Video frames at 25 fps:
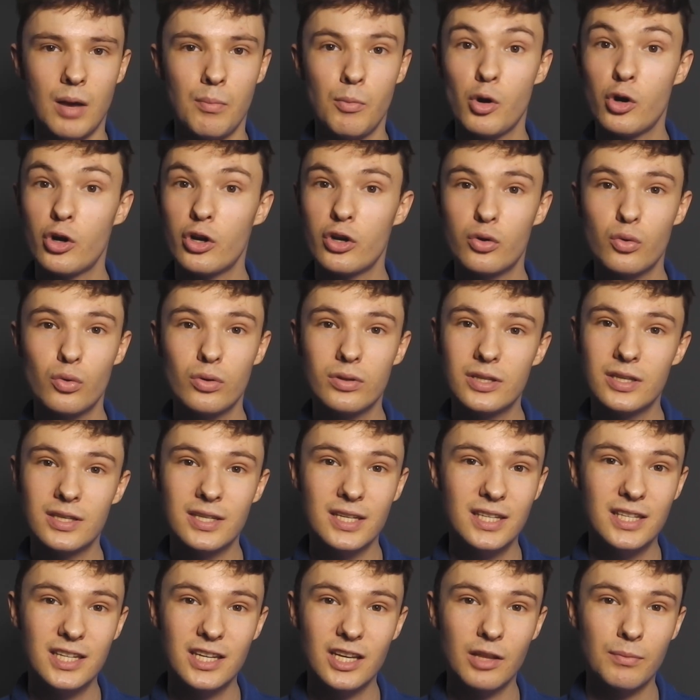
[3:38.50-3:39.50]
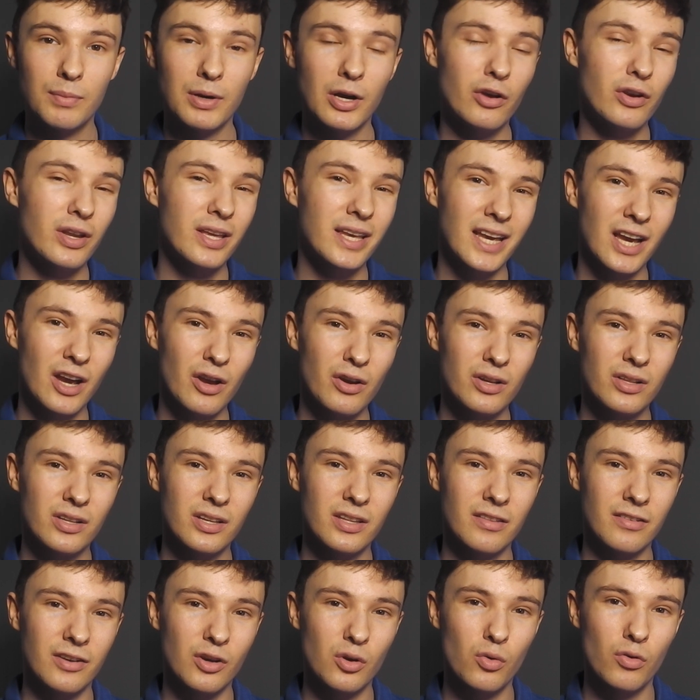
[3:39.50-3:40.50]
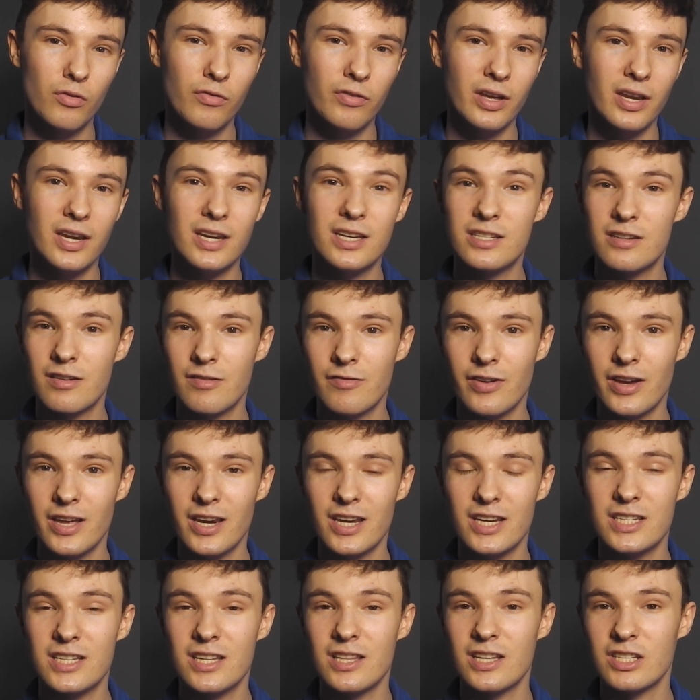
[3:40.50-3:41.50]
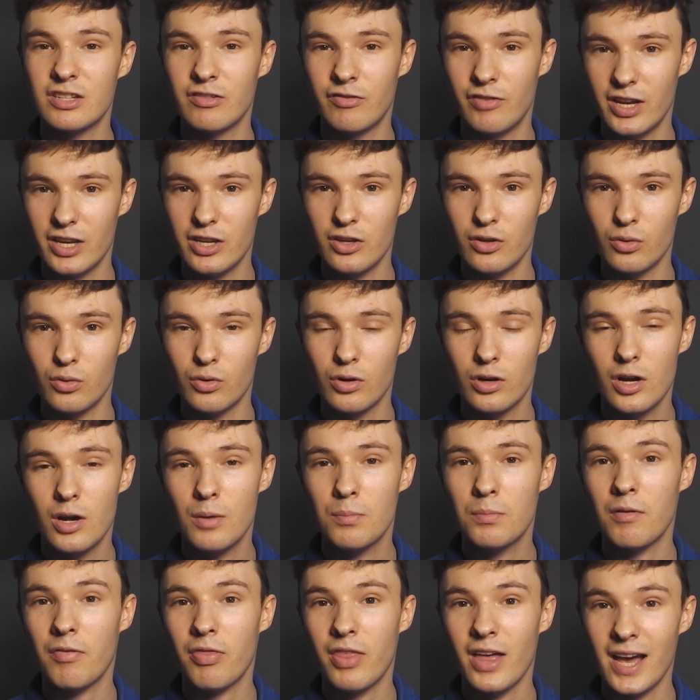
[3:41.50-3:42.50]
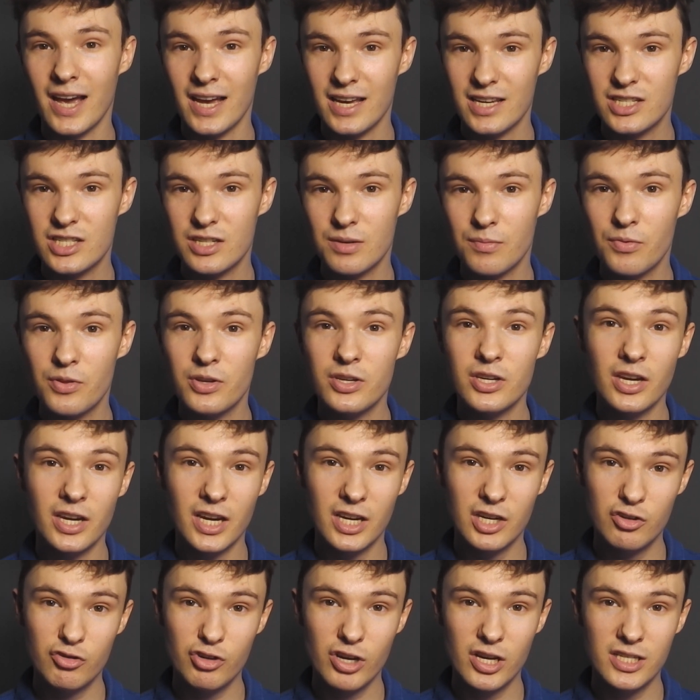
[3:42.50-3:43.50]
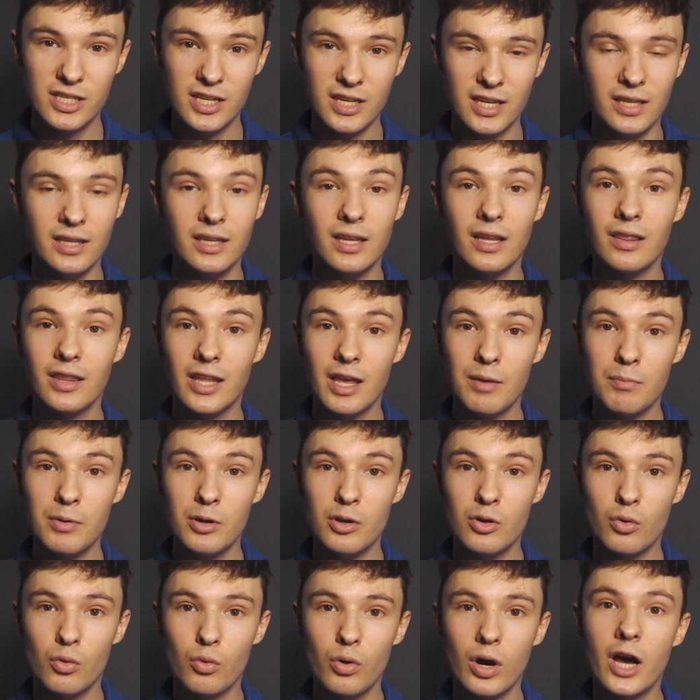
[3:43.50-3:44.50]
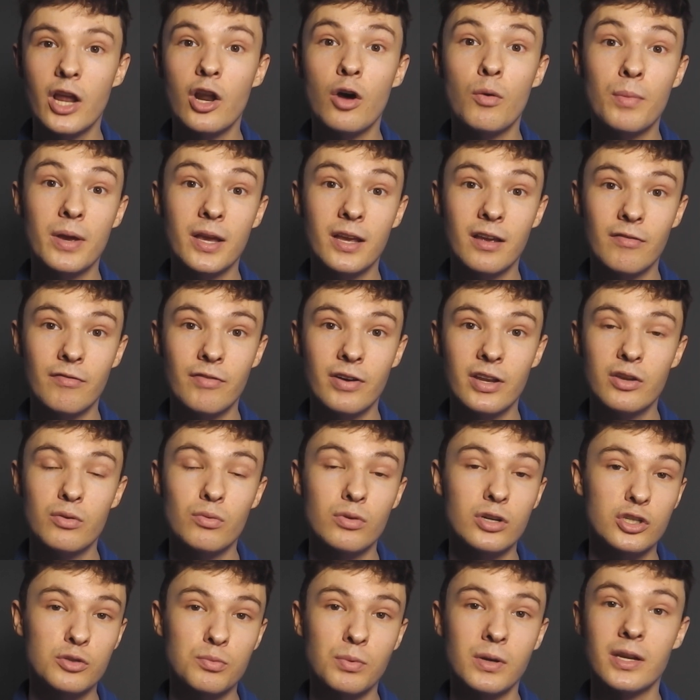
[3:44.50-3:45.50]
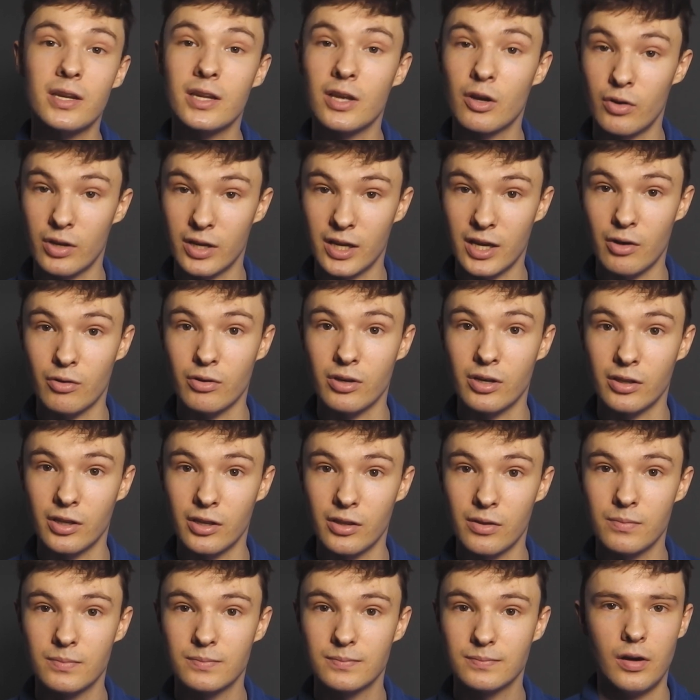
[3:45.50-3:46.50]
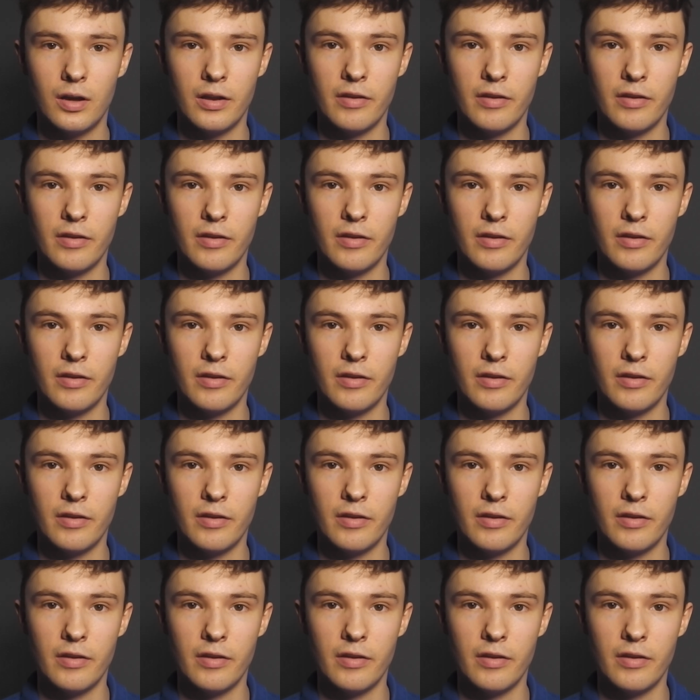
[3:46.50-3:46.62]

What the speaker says: I'm not going to go into detail about how to calculate the covariance and the variance in this video, but if that is something you're interested in, let me know and I'll make a video explaining how to calculate them.